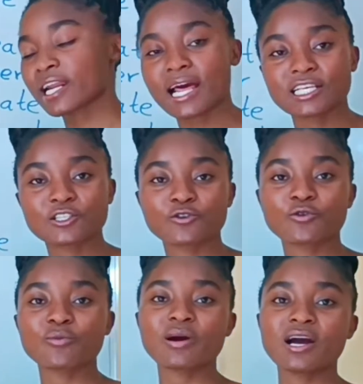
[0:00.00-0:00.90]

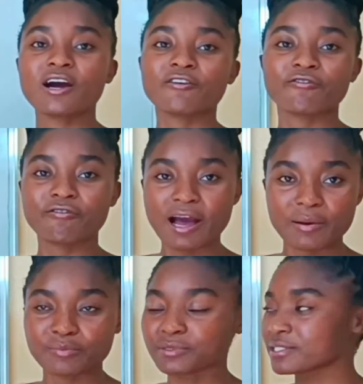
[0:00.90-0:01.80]
classroom
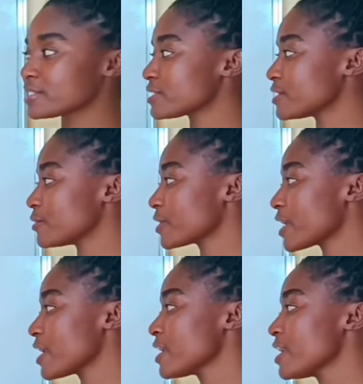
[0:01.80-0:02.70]
verbs,
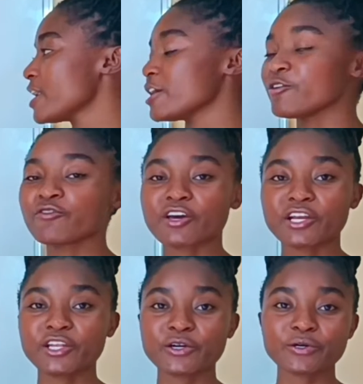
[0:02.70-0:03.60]
okay? If
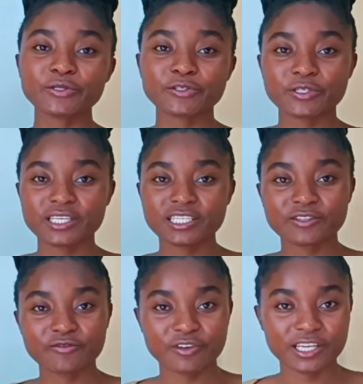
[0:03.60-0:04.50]
you're new to
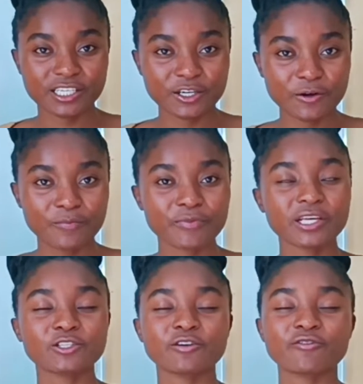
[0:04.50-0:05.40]
this video,
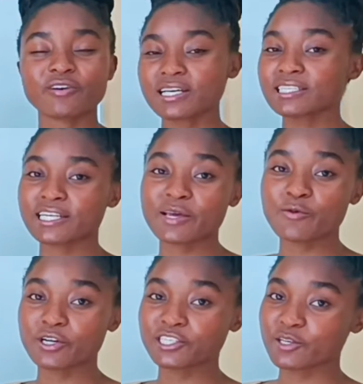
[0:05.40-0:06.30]
it's your first
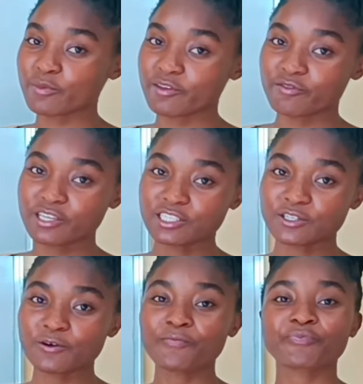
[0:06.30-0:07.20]
time watching my
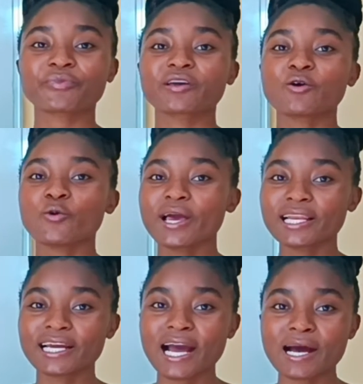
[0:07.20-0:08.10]
video,
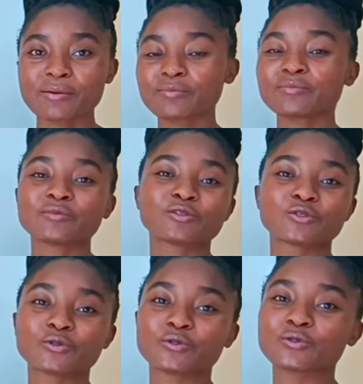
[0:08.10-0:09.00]
welcome
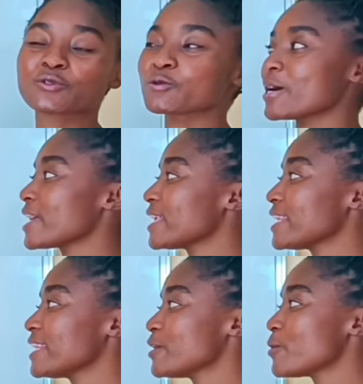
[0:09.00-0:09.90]
to
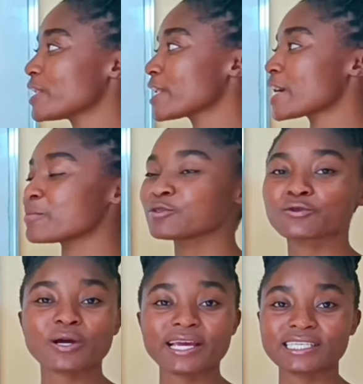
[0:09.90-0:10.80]
Swahili. Welcome
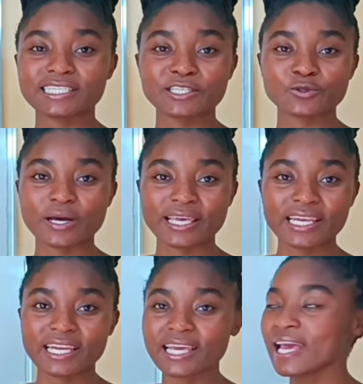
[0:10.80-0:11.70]
to I Teach
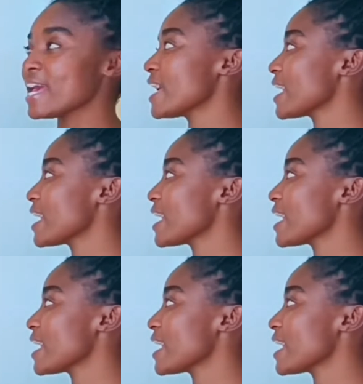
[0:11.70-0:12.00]
Swahili,